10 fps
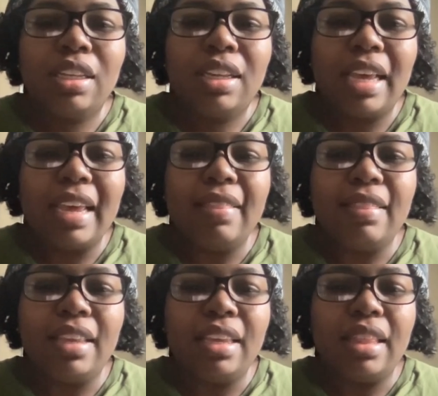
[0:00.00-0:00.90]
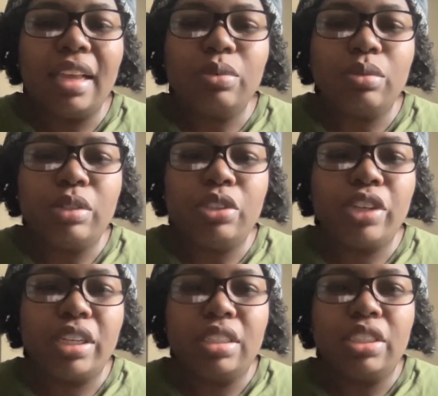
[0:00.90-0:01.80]
and then that's when we
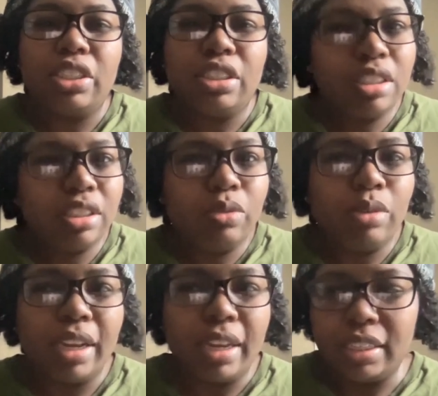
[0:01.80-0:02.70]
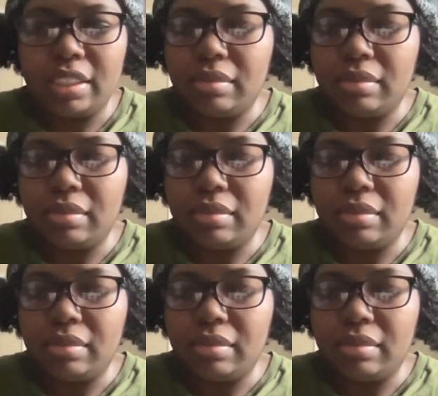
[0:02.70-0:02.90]
transitioned to you guys.